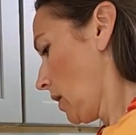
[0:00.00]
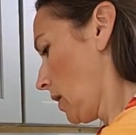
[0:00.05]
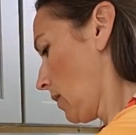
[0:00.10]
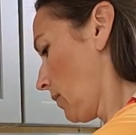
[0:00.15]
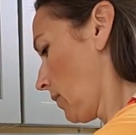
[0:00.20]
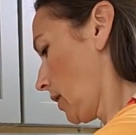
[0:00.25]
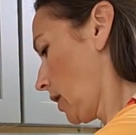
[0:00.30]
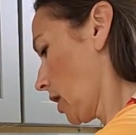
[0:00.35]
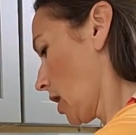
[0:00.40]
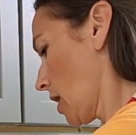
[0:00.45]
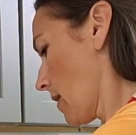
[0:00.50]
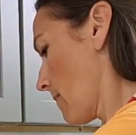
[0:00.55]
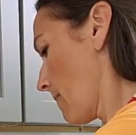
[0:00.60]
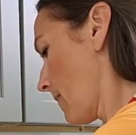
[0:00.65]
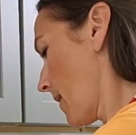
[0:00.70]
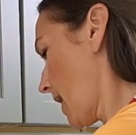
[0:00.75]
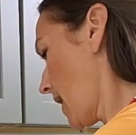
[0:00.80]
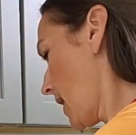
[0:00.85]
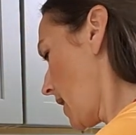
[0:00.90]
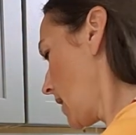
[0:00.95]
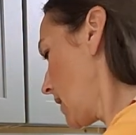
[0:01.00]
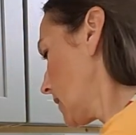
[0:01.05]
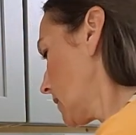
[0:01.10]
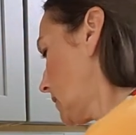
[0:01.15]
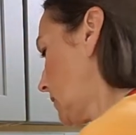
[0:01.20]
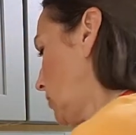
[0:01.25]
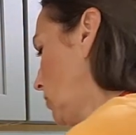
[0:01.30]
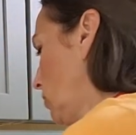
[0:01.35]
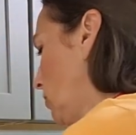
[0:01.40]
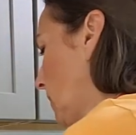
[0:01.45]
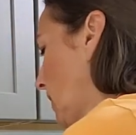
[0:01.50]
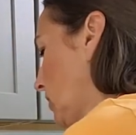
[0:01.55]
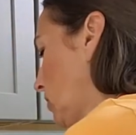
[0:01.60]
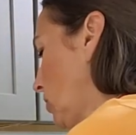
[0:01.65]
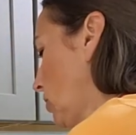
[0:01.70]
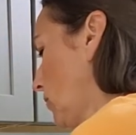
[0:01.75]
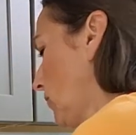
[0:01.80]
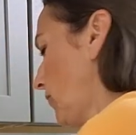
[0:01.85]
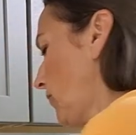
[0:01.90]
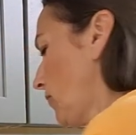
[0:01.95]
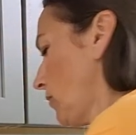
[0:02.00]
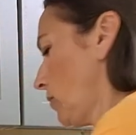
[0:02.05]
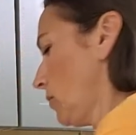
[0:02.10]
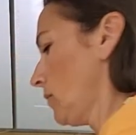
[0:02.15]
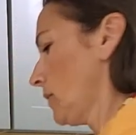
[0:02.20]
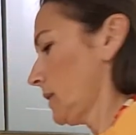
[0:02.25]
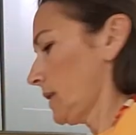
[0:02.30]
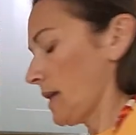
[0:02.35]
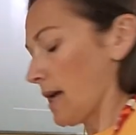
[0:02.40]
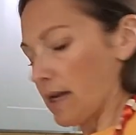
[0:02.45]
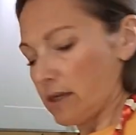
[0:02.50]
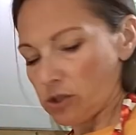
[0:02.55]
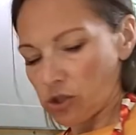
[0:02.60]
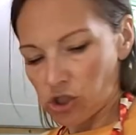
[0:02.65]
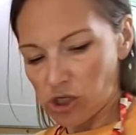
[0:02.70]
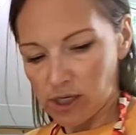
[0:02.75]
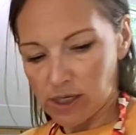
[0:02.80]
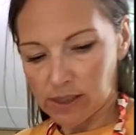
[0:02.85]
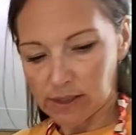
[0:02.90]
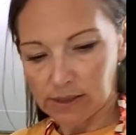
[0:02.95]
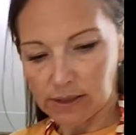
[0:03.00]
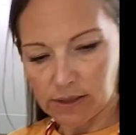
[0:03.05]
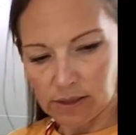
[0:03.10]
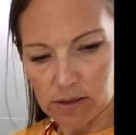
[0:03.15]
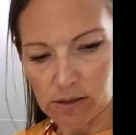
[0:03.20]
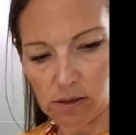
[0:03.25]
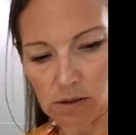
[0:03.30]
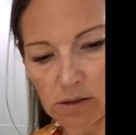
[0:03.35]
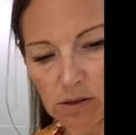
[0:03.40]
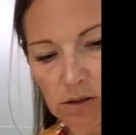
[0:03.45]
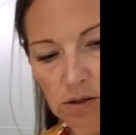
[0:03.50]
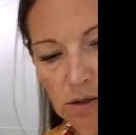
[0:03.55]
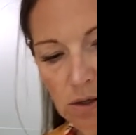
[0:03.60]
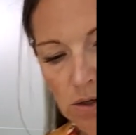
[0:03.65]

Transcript: We're going to come back to my tofu that's had a chance to